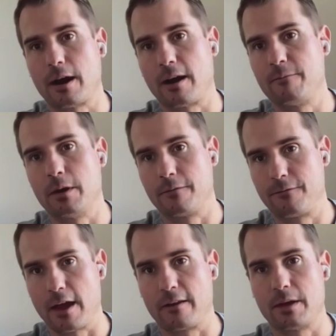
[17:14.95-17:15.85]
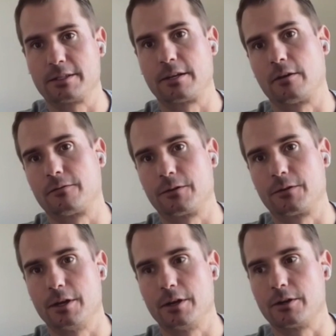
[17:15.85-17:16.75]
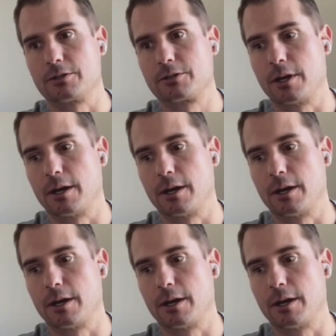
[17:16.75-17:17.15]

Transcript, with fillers: and I've been a fan of Men's Health for years,